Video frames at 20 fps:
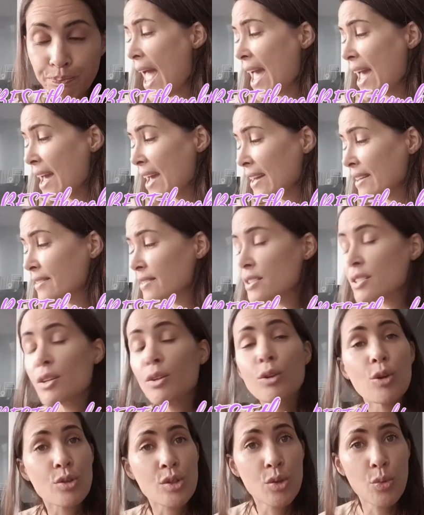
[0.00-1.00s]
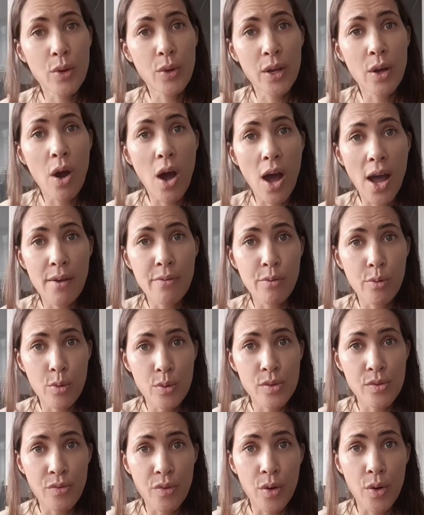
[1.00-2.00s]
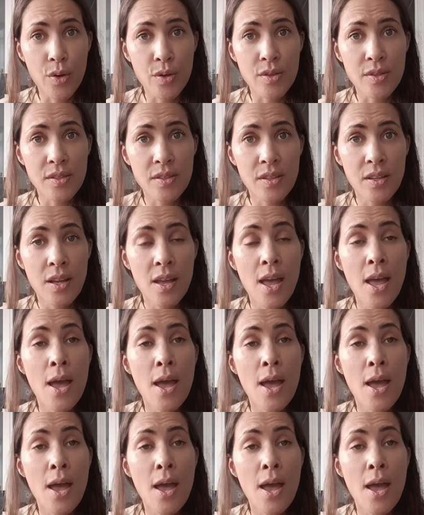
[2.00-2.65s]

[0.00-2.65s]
and look to where your eye falls first.